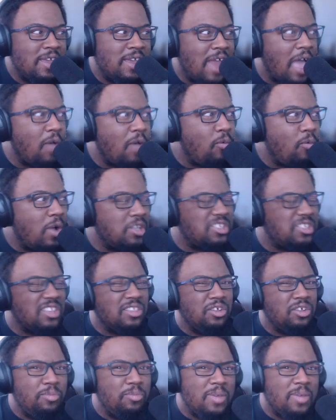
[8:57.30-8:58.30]
did. I watched
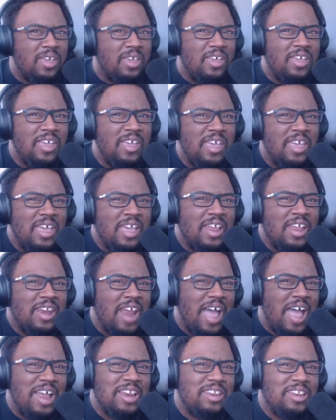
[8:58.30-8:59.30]
a little bit,
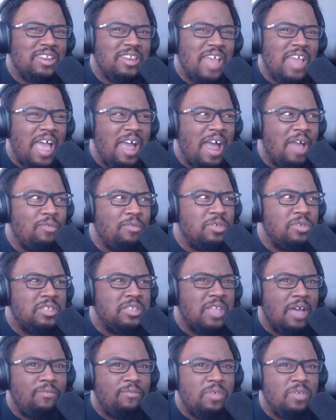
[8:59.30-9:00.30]
not. I, I
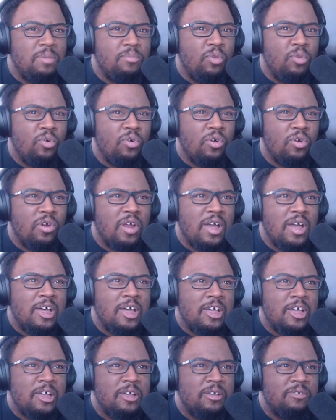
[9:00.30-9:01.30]
was definitely more
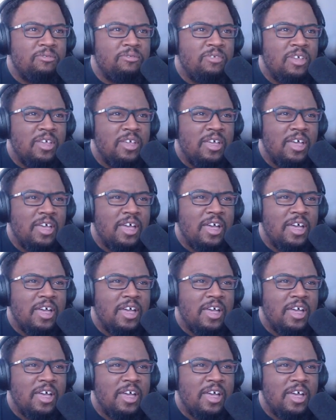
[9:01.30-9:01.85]
of